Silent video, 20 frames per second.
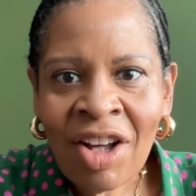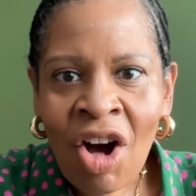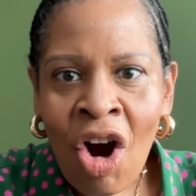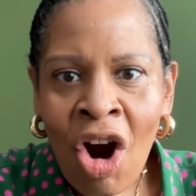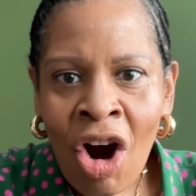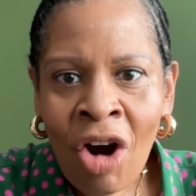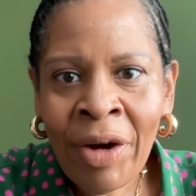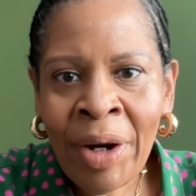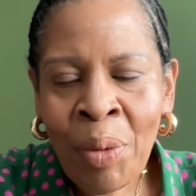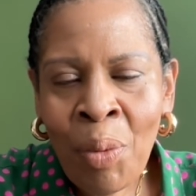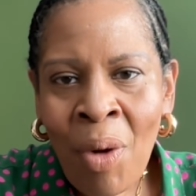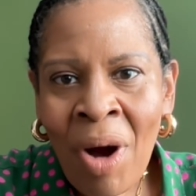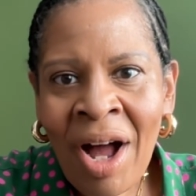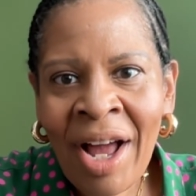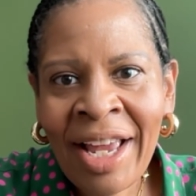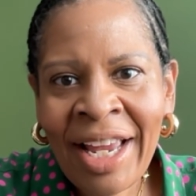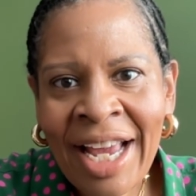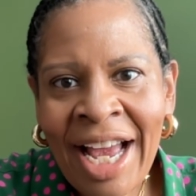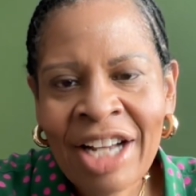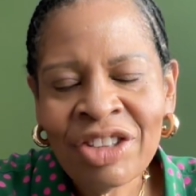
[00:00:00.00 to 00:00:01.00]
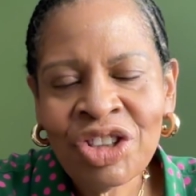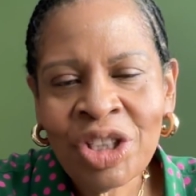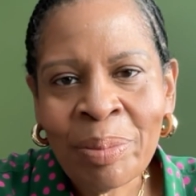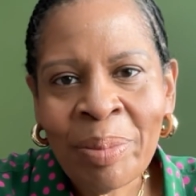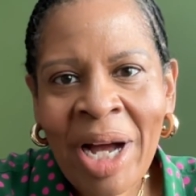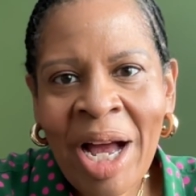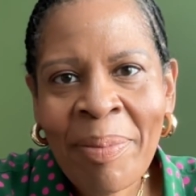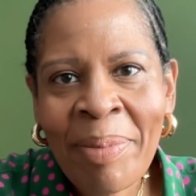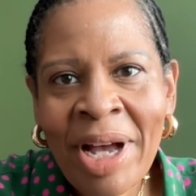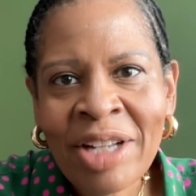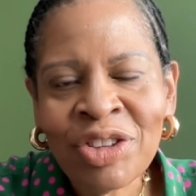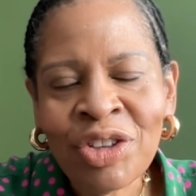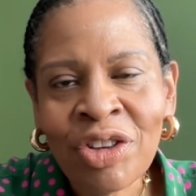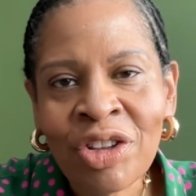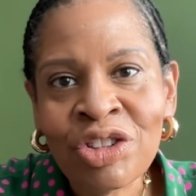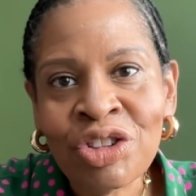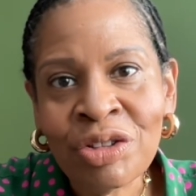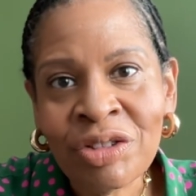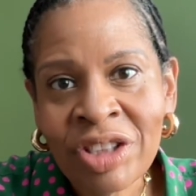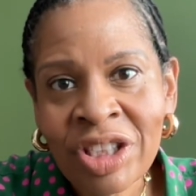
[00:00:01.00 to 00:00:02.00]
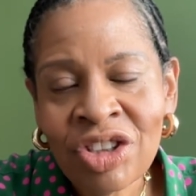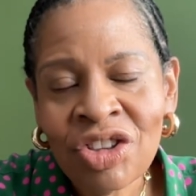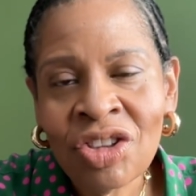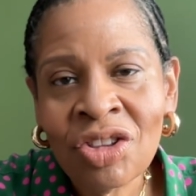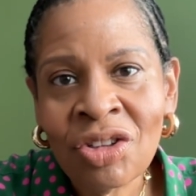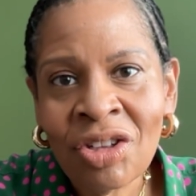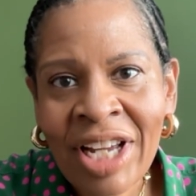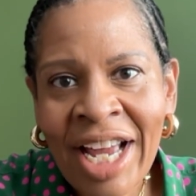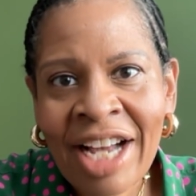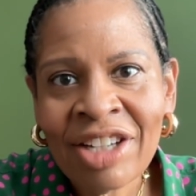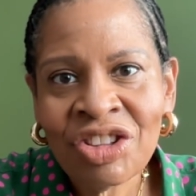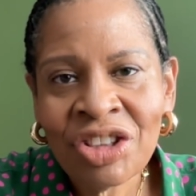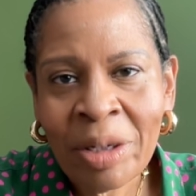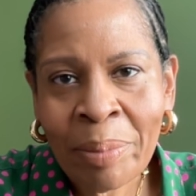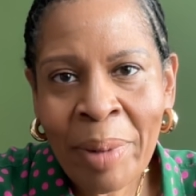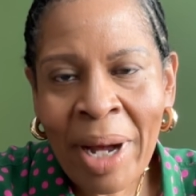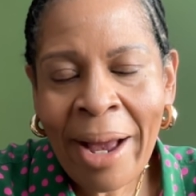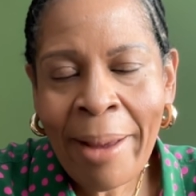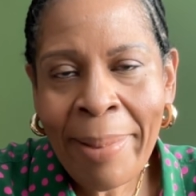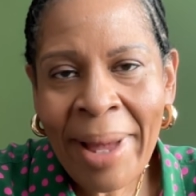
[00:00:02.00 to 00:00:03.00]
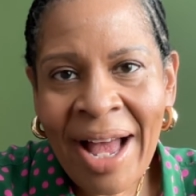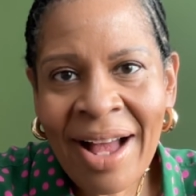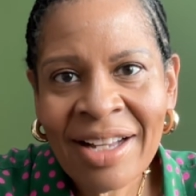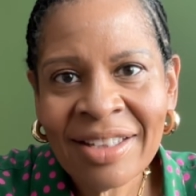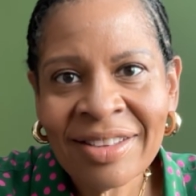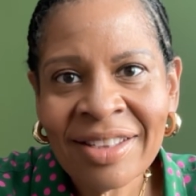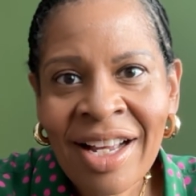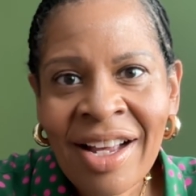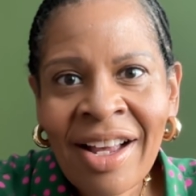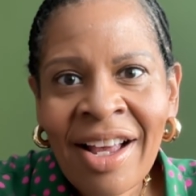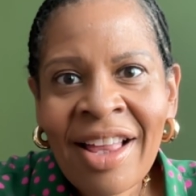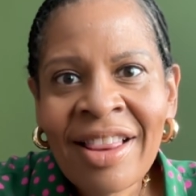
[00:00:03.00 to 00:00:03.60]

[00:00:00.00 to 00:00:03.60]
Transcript: the RNY gastric bypass or the traditional gastric bypass.